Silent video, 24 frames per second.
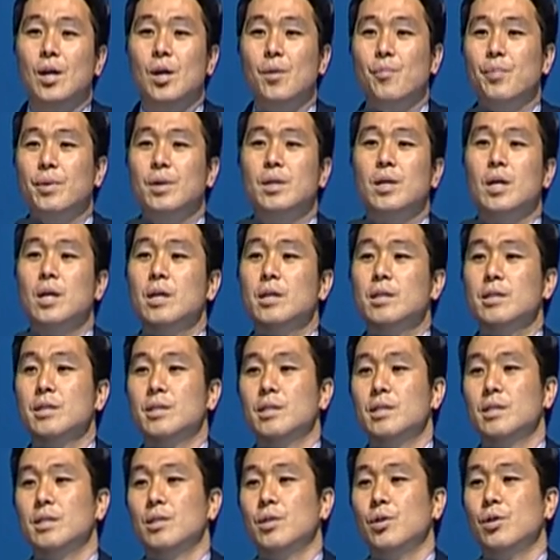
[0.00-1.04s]

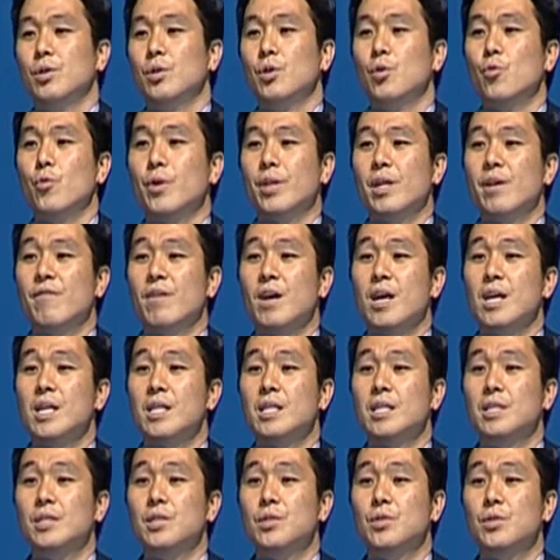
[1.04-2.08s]
Because, you know, whenever I
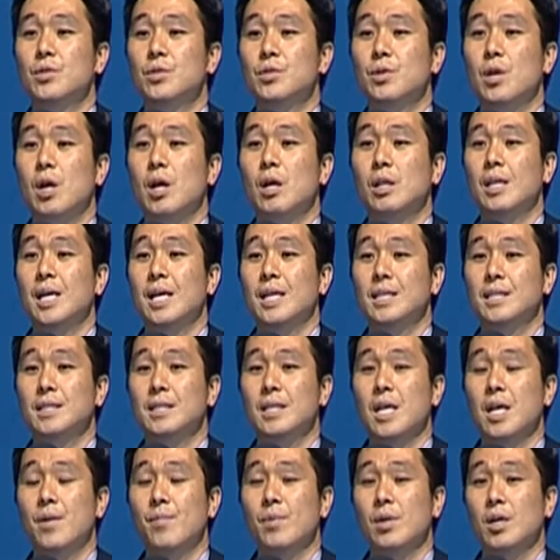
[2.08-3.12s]
listen to online
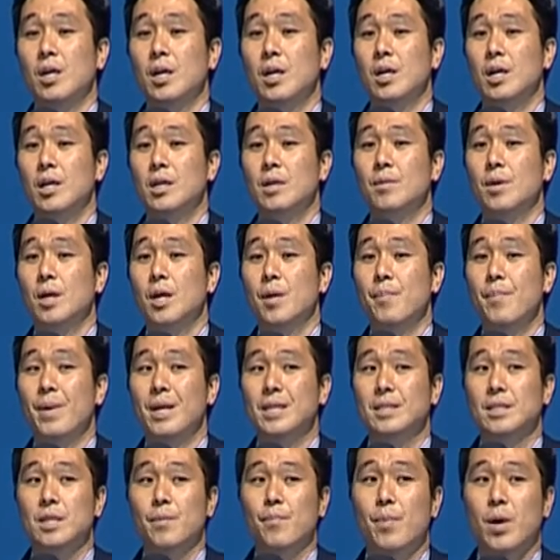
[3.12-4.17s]
seminar,
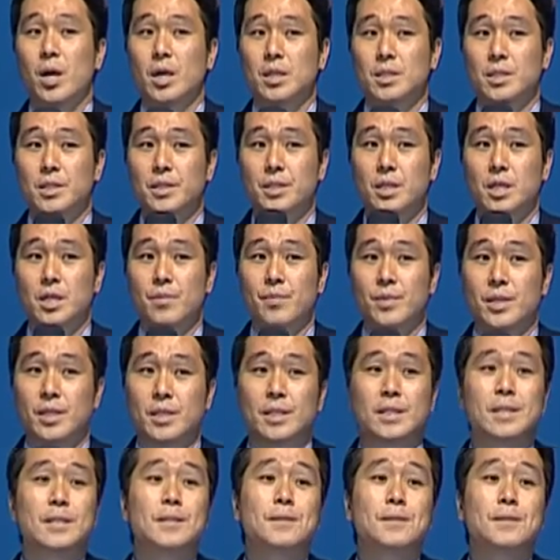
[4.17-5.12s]
Pastor Park's sermon,